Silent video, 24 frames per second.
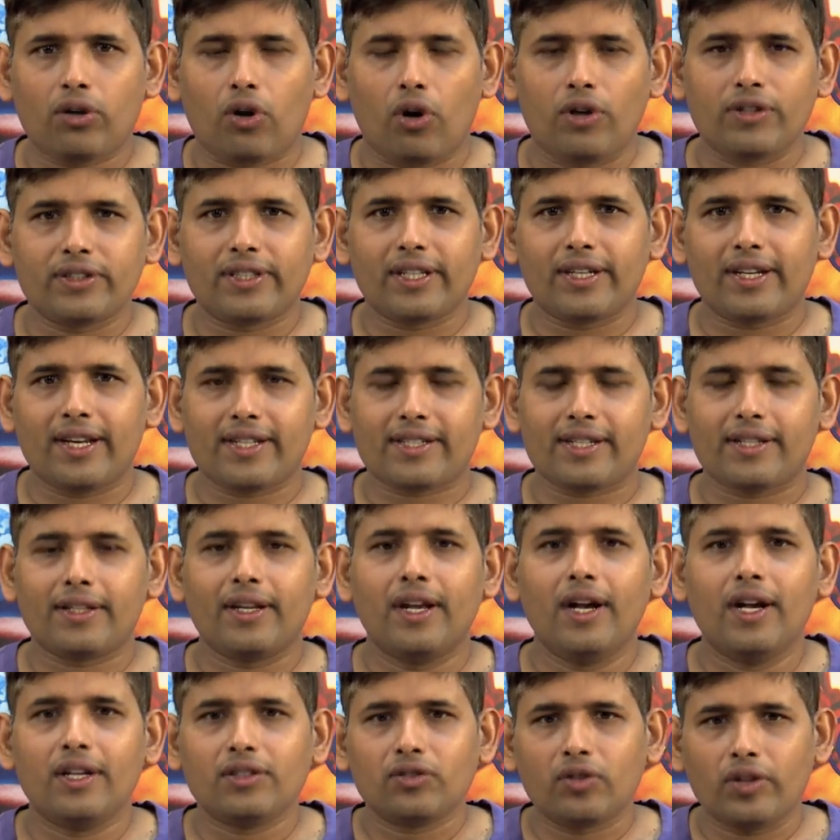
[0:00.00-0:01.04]
to concentration.
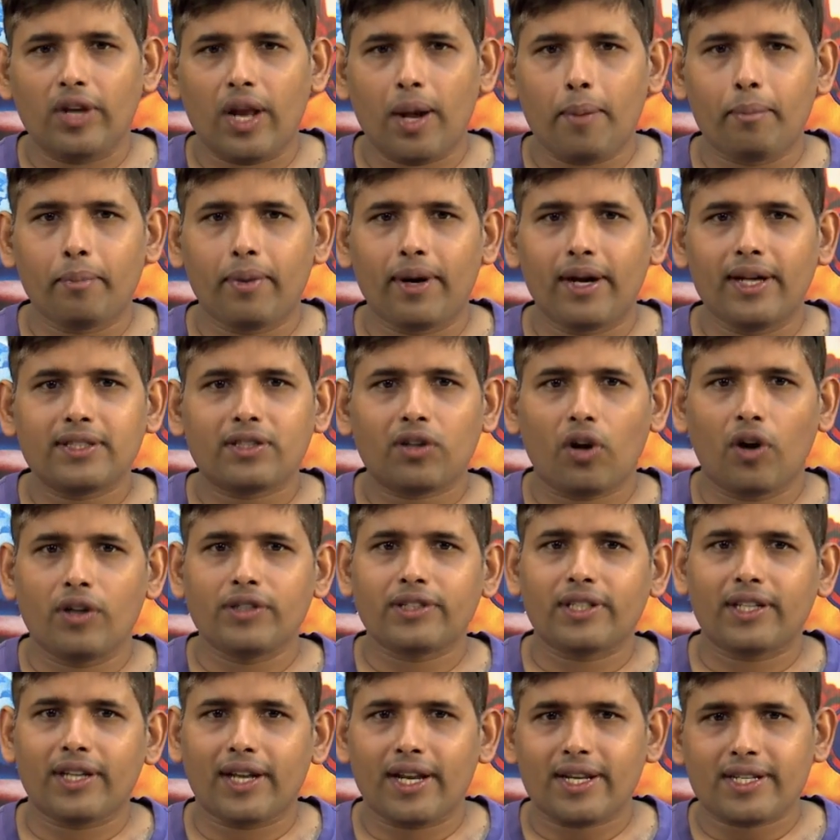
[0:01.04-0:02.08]
So, numbers,
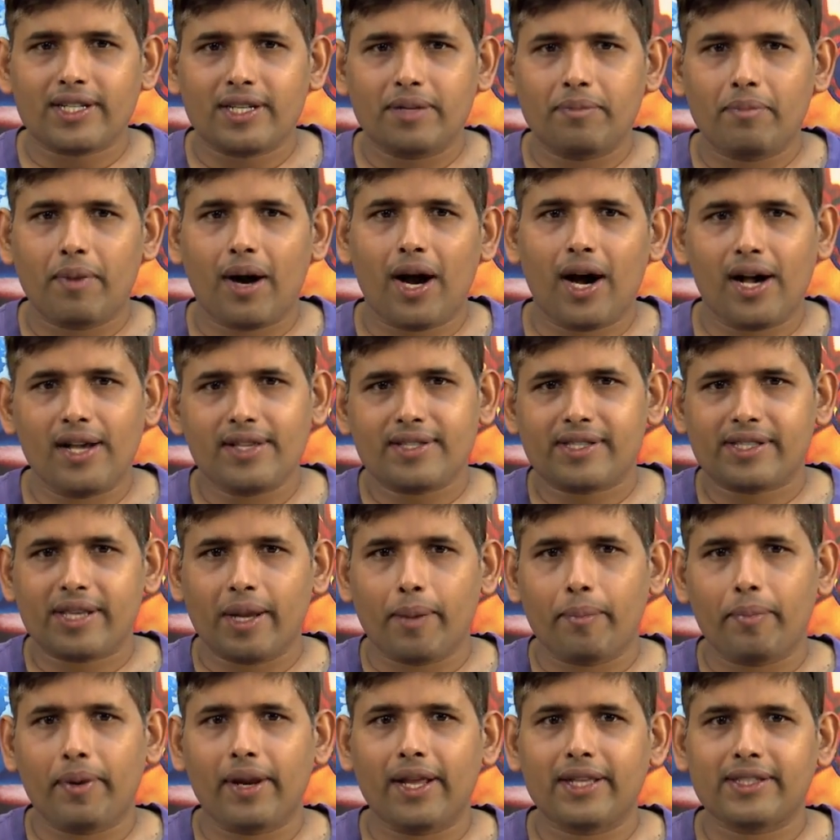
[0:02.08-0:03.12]
concentration, mass,
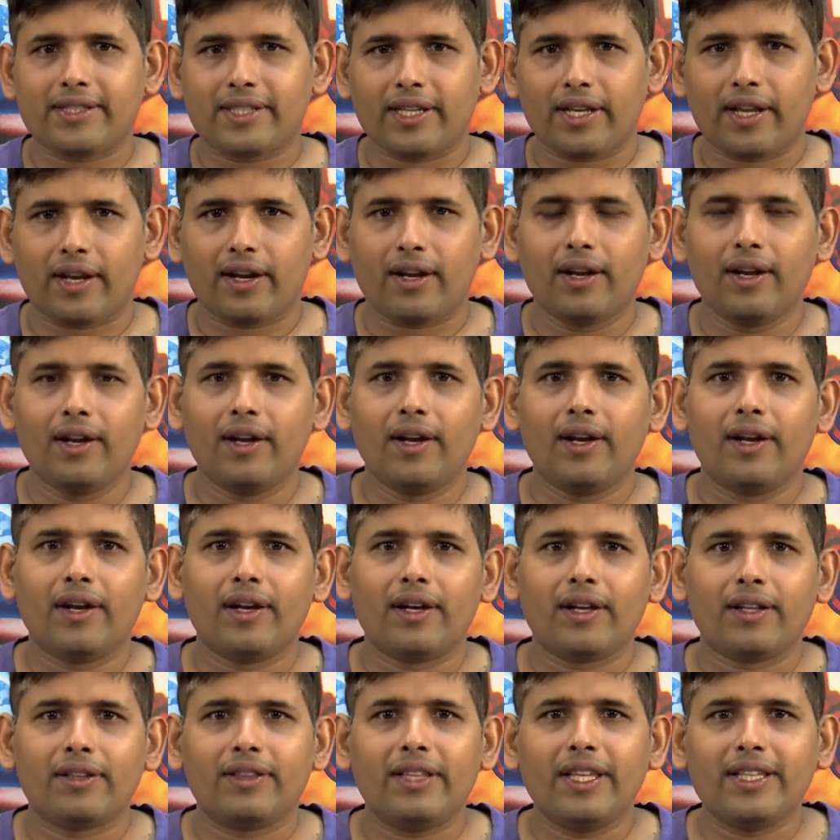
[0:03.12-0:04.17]
temperature,
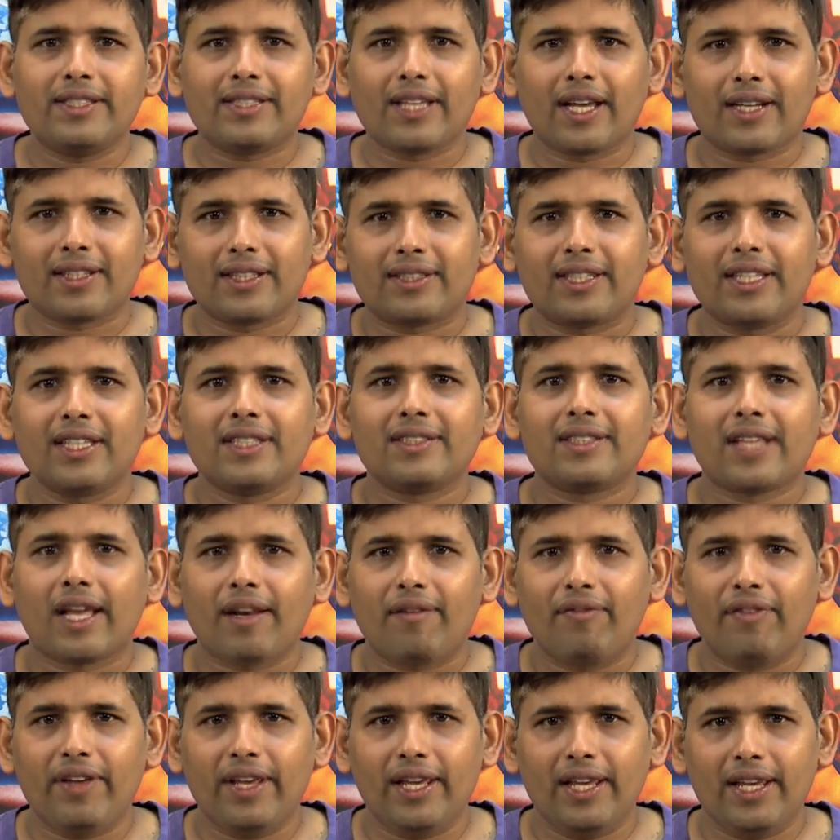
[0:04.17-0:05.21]
these are the things
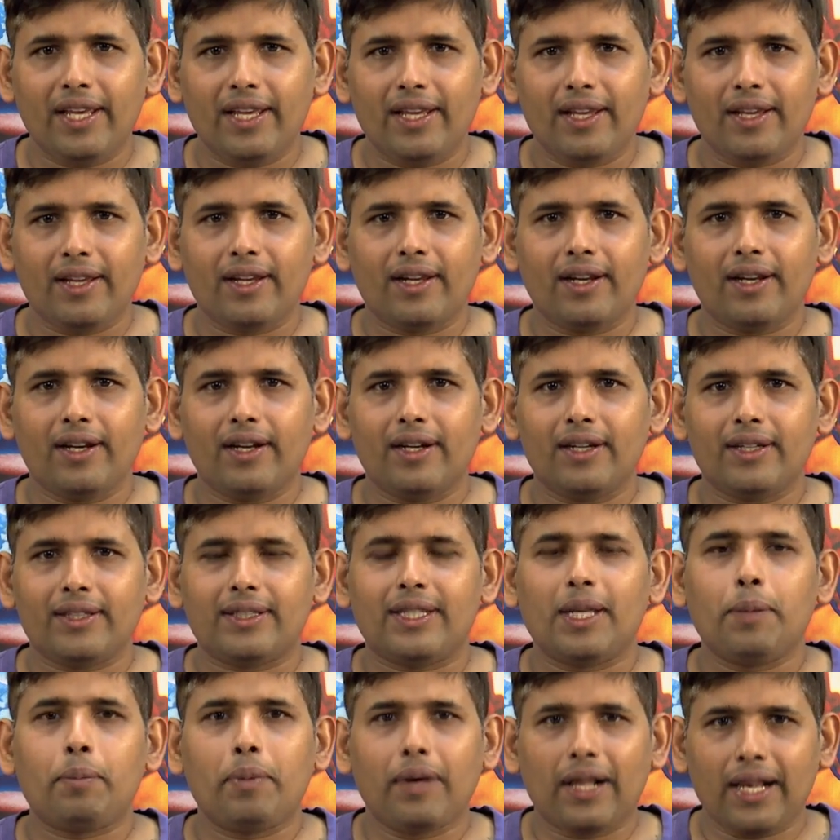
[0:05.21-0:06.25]
that we
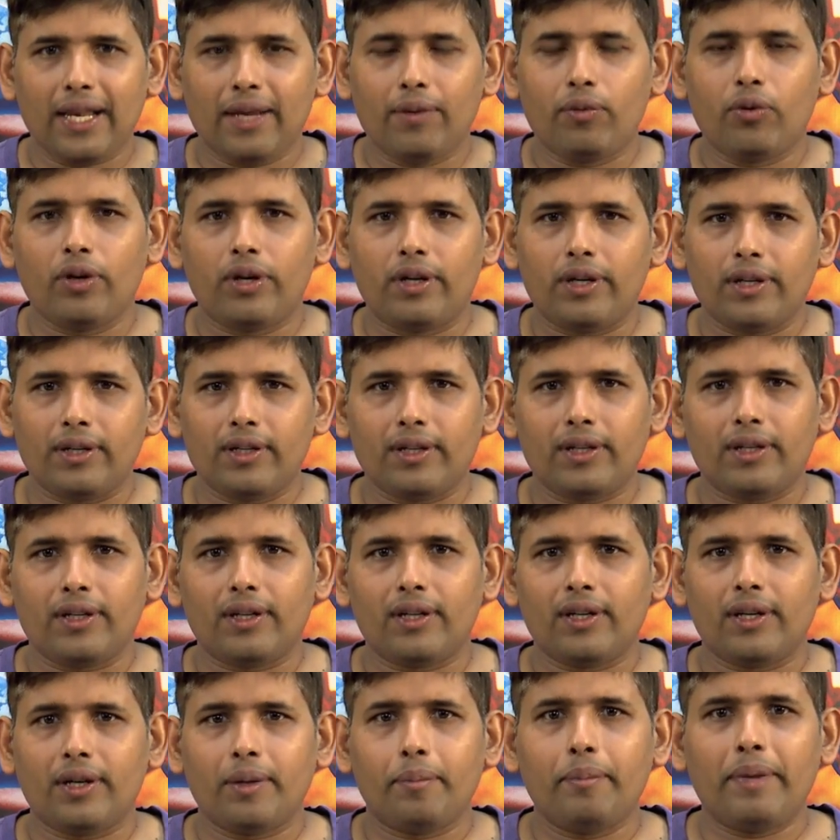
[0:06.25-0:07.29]
typically would
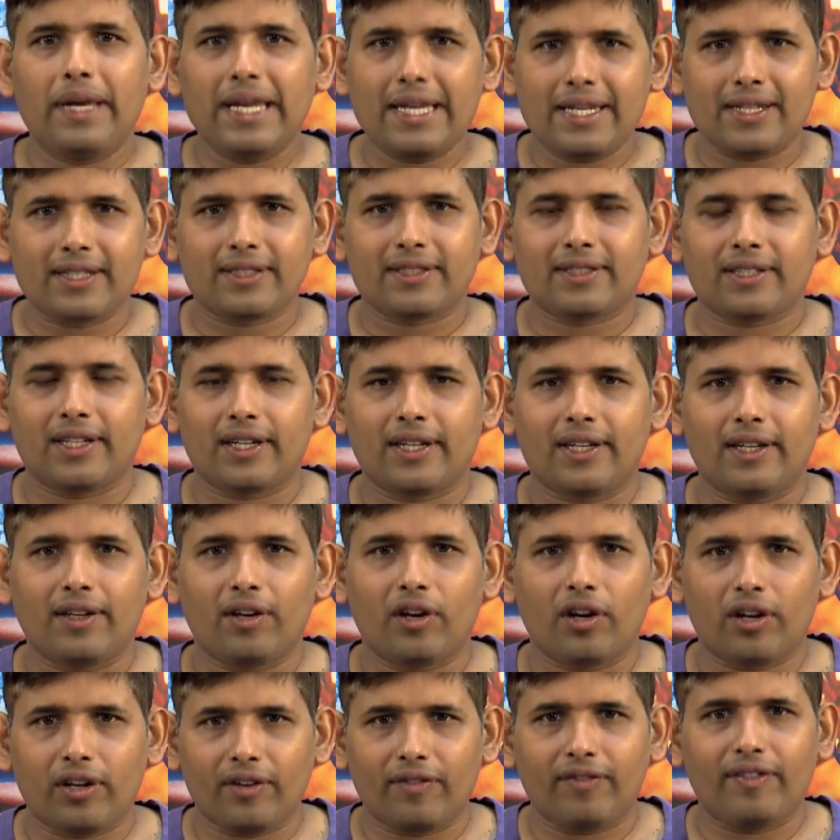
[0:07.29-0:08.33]
be interested
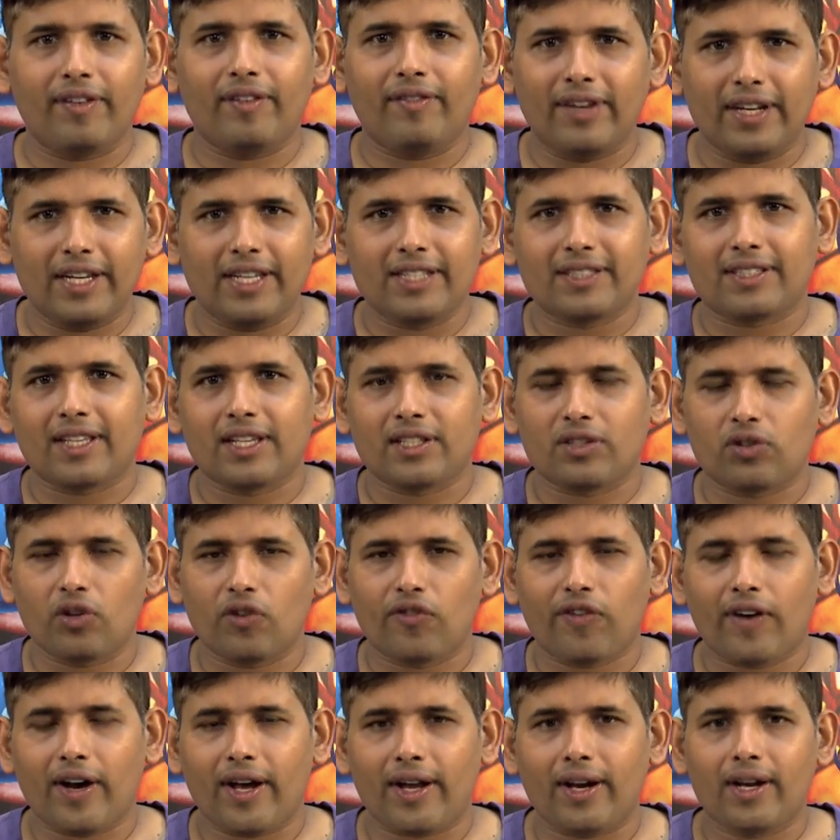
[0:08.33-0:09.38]
or we discussed so
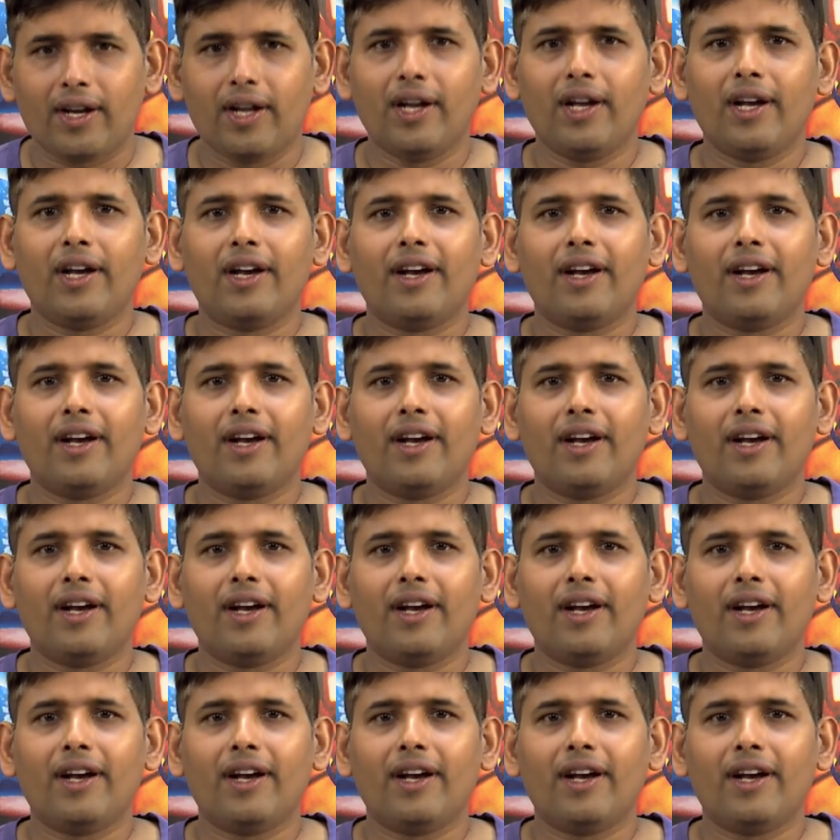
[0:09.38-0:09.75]
far,